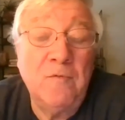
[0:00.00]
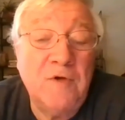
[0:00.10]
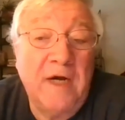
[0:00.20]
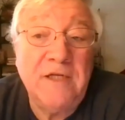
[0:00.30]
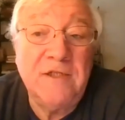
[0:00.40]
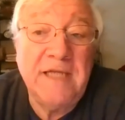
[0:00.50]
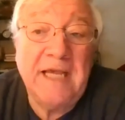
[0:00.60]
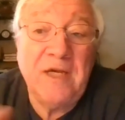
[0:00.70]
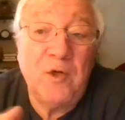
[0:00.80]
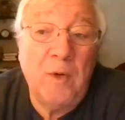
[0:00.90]
tried to
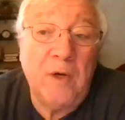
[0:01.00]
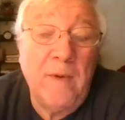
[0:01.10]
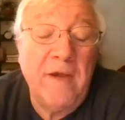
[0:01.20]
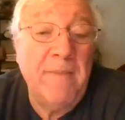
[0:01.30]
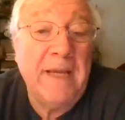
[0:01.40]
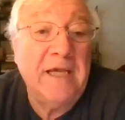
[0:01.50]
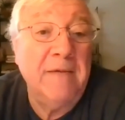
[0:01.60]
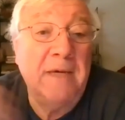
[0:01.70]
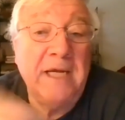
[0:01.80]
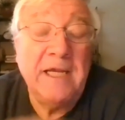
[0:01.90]
take a quick way of making
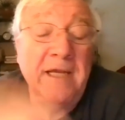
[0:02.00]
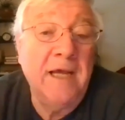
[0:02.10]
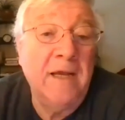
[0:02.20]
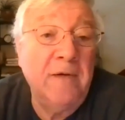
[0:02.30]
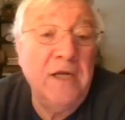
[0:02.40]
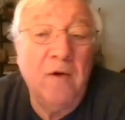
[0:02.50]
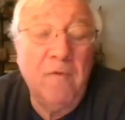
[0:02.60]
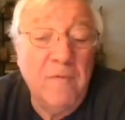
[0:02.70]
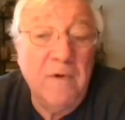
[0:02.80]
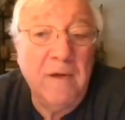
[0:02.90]
money.
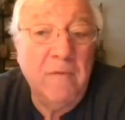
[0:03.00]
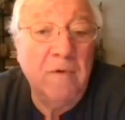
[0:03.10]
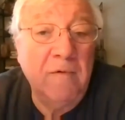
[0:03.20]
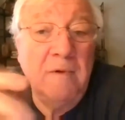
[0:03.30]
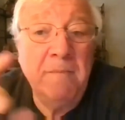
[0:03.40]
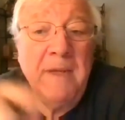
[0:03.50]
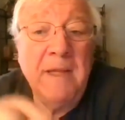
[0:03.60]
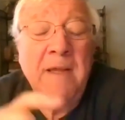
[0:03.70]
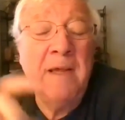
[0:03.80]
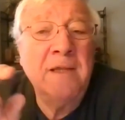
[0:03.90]

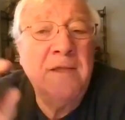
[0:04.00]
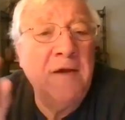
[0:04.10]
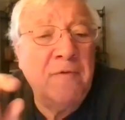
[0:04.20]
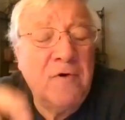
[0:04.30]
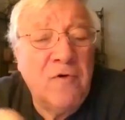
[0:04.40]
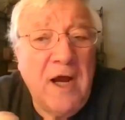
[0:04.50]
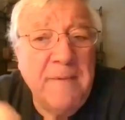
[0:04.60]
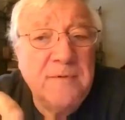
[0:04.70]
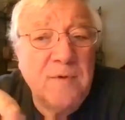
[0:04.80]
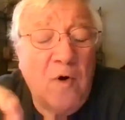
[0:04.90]
Their
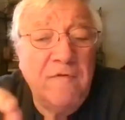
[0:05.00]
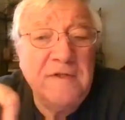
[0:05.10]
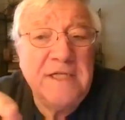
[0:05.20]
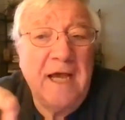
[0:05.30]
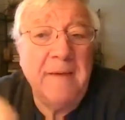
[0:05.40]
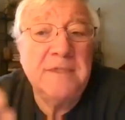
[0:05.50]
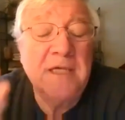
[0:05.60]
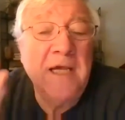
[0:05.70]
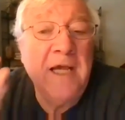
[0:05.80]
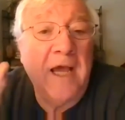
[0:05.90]
crimes are oftentimes
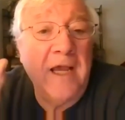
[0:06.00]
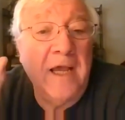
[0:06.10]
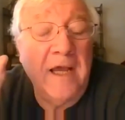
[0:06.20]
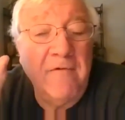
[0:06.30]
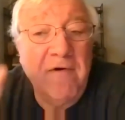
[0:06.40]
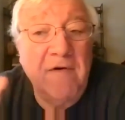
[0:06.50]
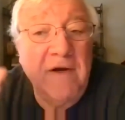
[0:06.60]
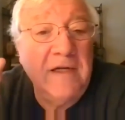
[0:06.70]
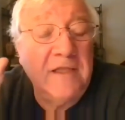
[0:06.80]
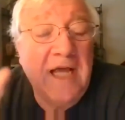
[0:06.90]
a
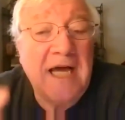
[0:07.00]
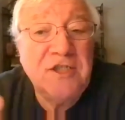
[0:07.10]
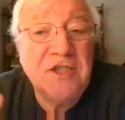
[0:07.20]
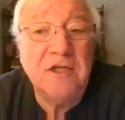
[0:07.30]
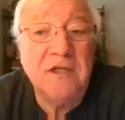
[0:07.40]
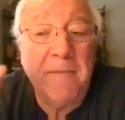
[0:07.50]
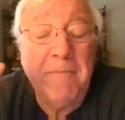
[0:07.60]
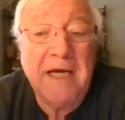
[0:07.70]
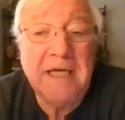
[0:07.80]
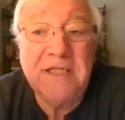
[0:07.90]
very logical and
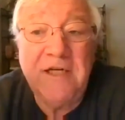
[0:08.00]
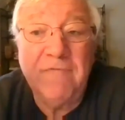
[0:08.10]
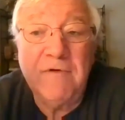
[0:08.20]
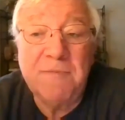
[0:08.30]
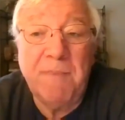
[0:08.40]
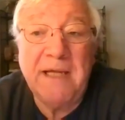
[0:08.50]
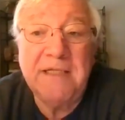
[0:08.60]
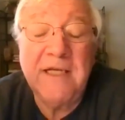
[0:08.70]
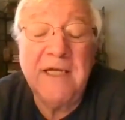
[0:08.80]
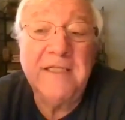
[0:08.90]
positive
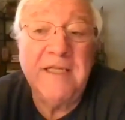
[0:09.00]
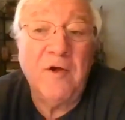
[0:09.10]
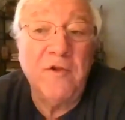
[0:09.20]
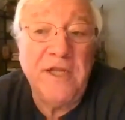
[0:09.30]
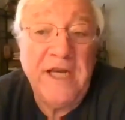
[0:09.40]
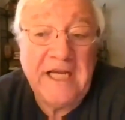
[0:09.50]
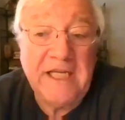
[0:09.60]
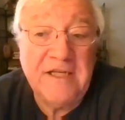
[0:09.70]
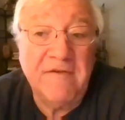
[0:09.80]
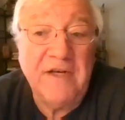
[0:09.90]
response to all the
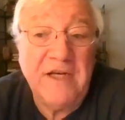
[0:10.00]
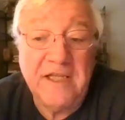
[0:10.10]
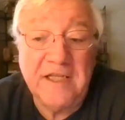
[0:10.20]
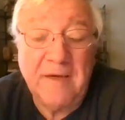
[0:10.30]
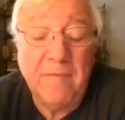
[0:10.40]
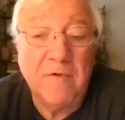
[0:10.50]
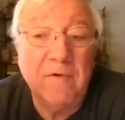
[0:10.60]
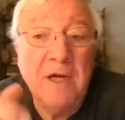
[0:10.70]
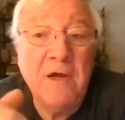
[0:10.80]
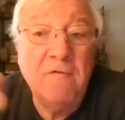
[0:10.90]
negativity that they
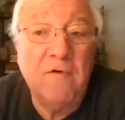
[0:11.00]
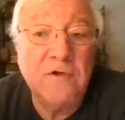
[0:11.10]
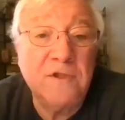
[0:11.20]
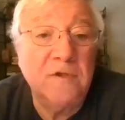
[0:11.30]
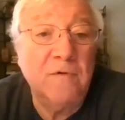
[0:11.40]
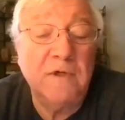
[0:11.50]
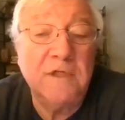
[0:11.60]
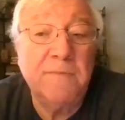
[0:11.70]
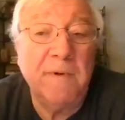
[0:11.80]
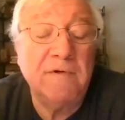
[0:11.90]
were forced to
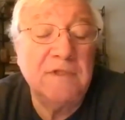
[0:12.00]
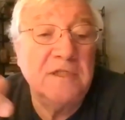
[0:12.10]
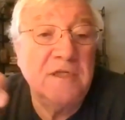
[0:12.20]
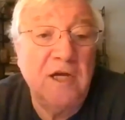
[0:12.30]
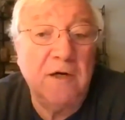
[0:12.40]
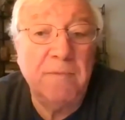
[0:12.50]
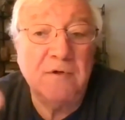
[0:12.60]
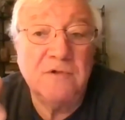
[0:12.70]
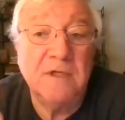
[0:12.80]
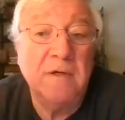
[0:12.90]
experience as a young
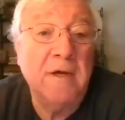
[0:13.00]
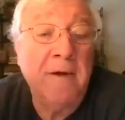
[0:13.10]
person.